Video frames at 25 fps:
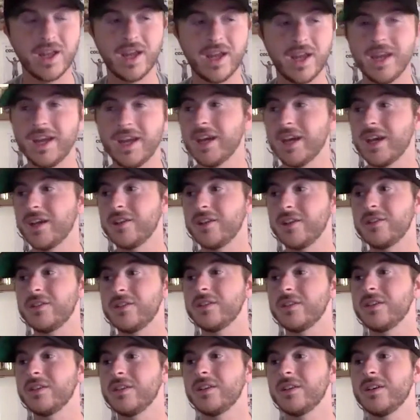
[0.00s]
and
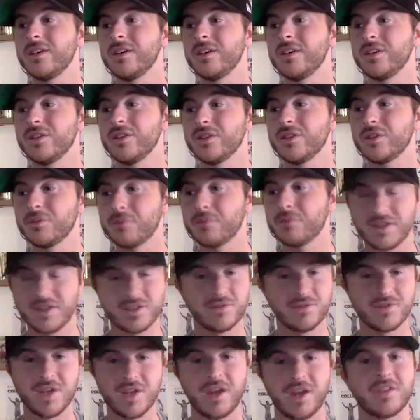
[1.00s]
the rest of
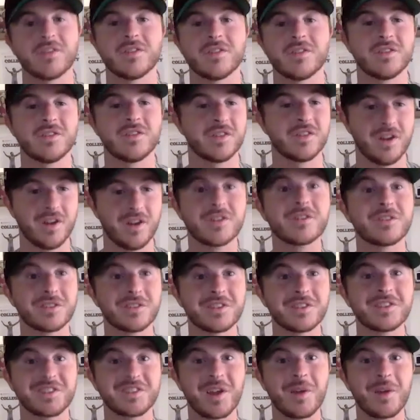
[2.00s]
Texas is largely the
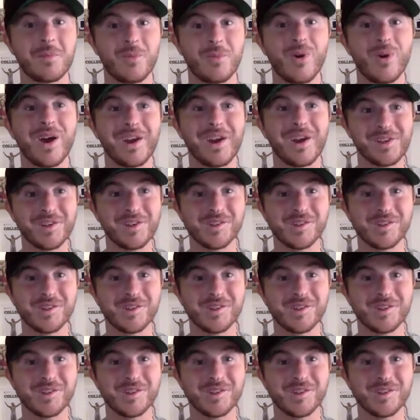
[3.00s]
same way.